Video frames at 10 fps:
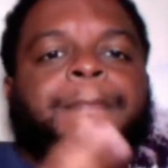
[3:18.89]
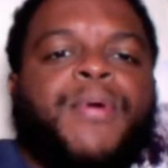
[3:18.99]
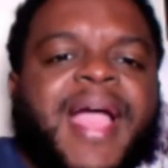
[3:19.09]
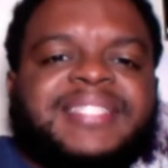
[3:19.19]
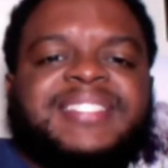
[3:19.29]

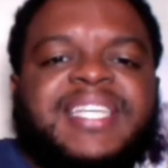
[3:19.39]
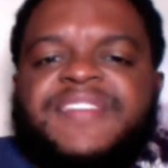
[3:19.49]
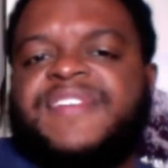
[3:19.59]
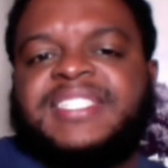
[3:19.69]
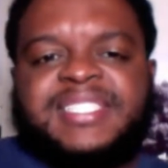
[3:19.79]
Brad
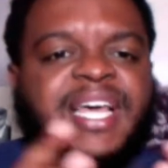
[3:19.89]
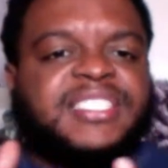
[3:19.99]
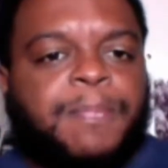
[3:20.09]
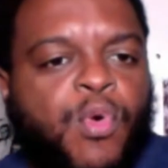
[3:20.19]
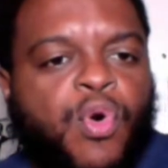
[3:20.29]
Stevens
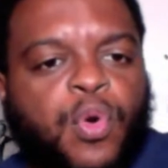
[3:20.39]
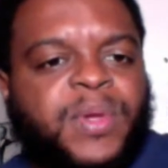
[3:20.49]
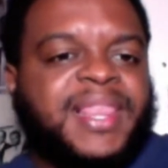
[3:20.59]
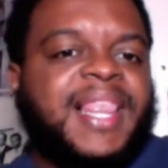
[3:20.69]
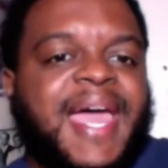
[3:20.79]
does more
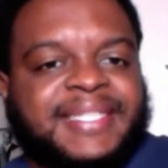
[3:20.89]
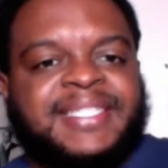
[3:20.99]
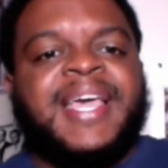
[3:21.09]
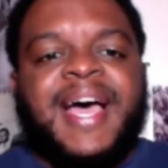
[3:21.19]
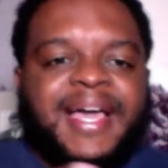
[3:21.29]
with less.